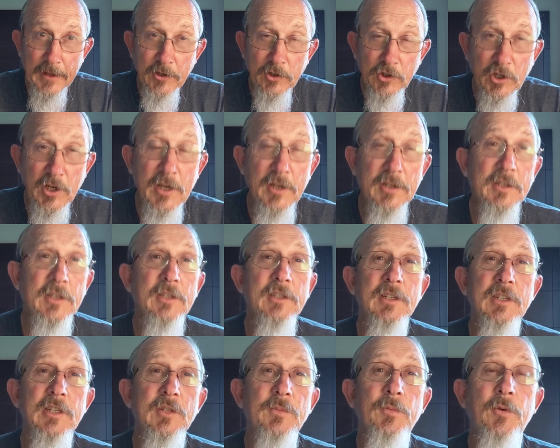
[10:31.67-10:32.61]
Jesus
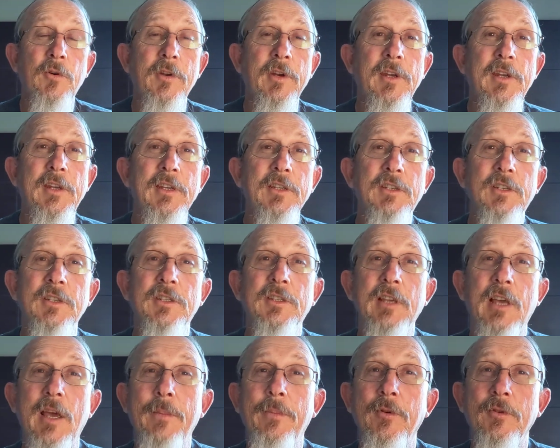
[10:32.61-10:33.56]
is putting his
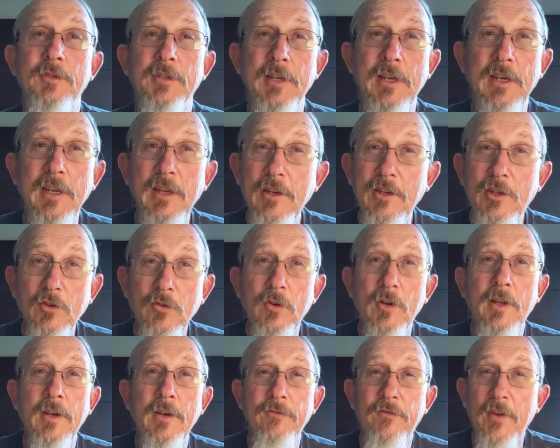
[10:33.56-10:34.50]
disciples
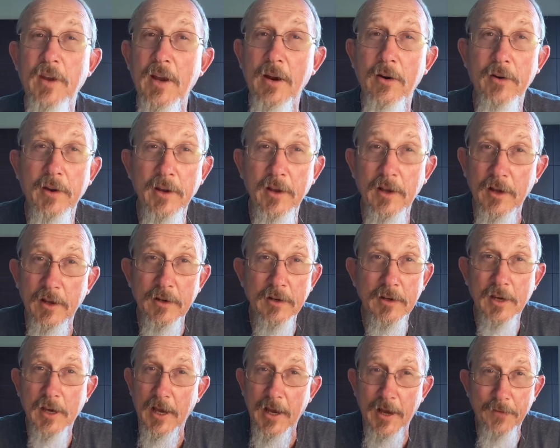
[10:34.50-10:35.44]
into a very
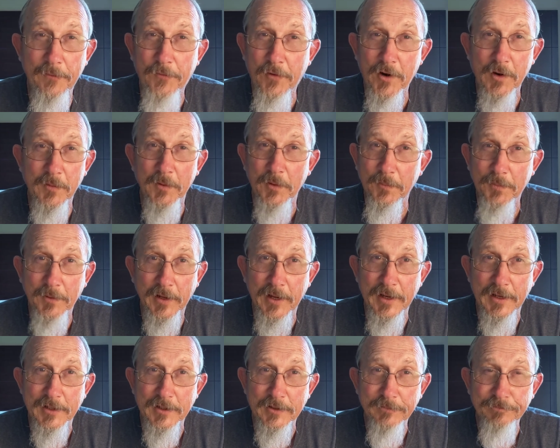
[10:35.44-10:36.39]
uncomfortable
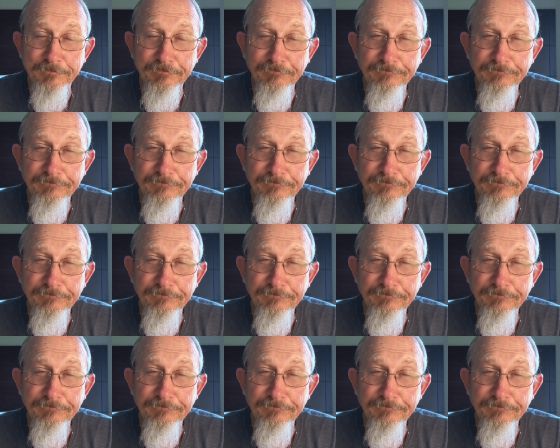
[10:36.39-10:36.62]
place,